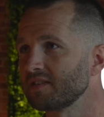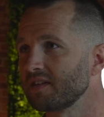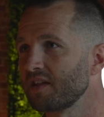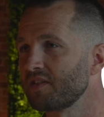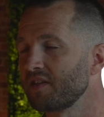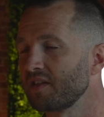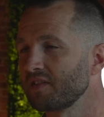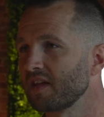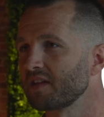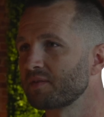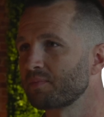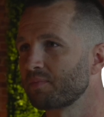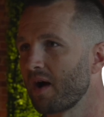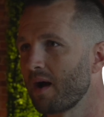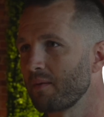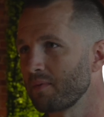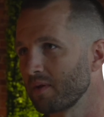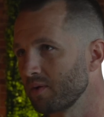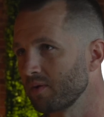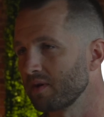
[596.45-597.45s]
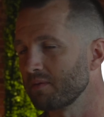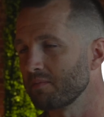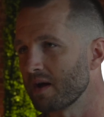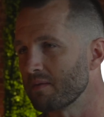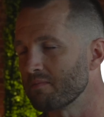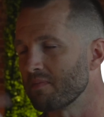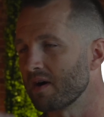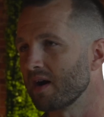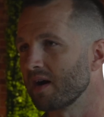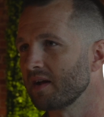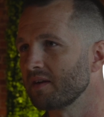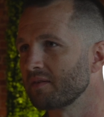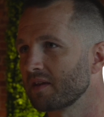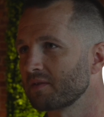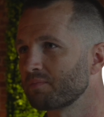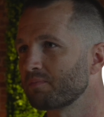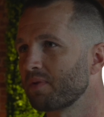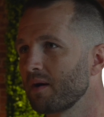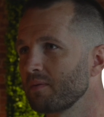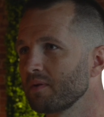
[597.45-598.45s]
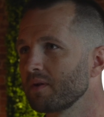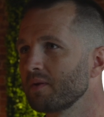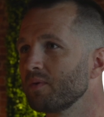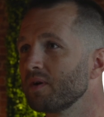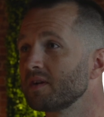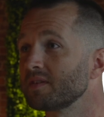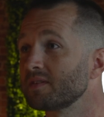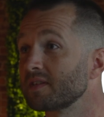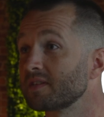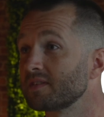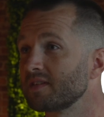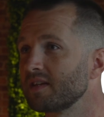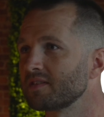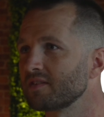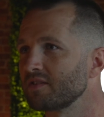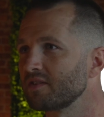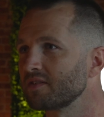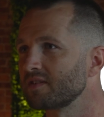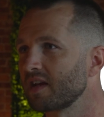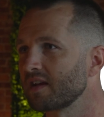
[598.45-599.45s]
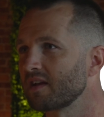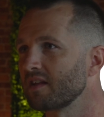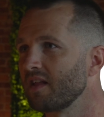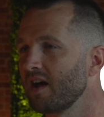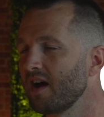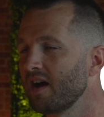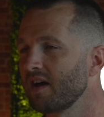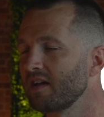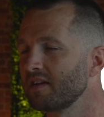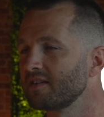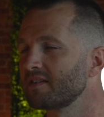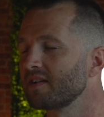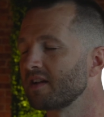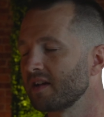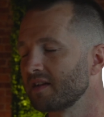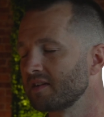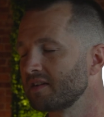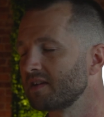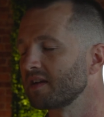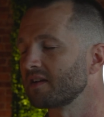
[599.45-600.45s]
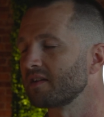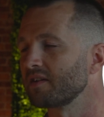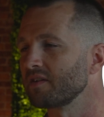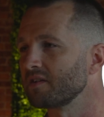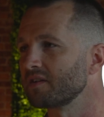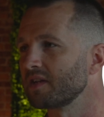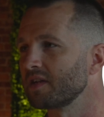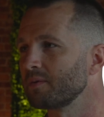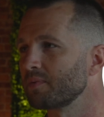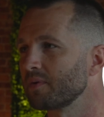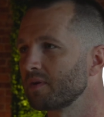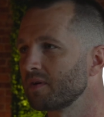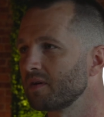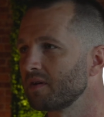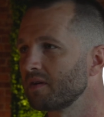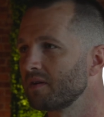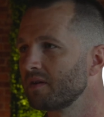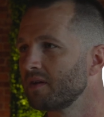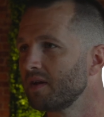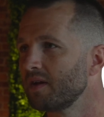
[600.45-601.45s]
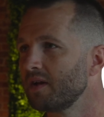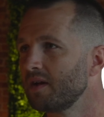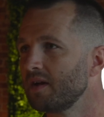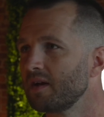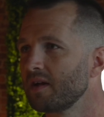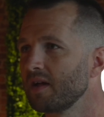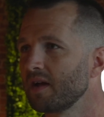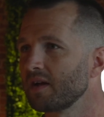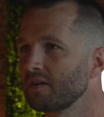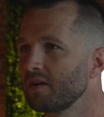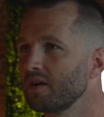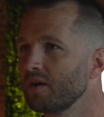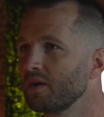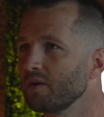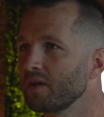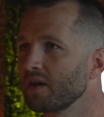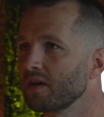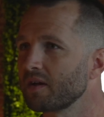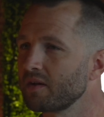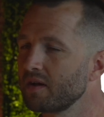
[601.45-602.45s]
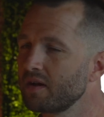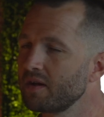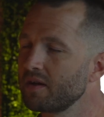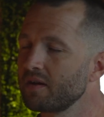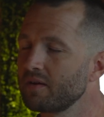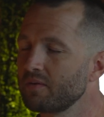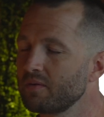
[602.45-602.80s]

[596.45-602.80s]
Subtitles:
And I think that's probably, in my mind, that's probably what success looks like a lot, until I dig a little deeper and hey,